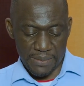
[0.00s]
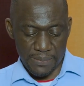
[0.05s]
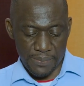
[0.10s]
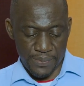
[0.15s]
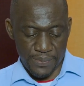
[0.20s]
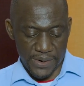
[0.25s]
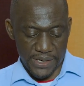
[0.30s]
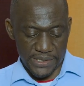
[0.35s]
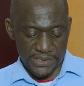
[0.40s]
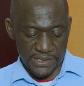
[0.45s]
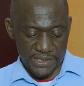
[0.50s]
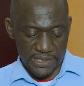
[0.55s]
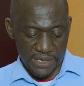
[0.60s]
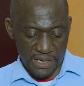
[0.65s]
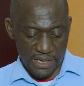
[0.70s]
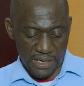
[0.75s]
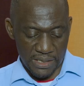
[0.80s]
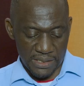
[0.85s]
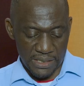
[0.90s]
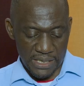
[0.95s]
Praise
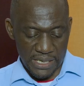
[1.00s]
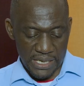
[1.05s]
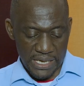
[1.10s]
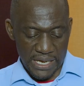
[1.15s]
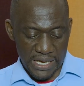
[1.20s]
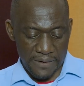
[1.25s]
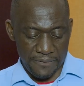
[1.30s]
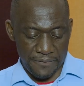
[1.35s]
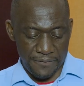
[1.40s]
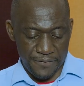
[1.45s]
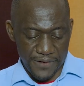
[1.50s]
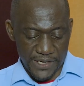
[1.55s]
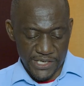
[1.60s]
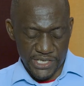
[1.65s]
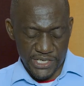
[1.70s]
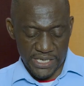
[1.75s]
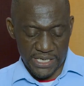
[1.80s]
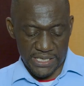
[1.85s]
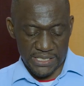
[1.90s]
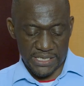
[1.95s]
God.
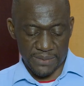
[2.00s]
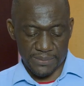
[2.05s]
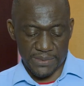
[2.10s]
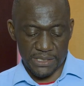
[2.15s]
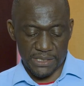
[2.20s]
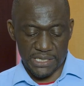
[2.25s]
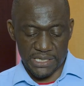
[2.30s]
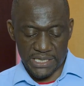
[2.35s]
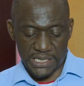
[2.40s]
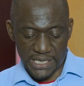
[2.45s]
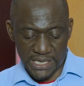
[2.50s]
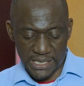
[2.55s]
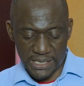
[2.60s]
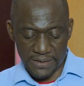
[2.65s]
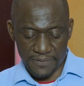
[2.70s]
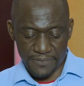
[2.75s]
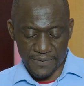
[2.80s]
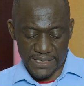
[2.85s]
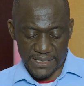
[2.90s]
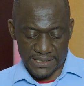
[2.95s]
Ephesians chapter
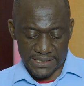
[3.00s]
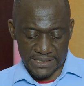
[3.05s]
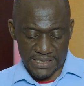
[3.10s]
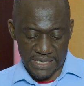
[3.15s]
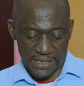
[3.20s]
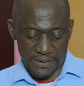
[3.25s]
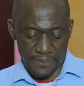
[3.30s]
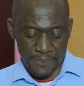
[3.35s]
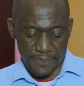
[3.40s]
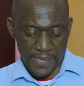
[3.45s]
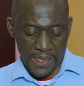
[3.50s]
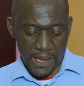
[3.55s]
3, verse 10.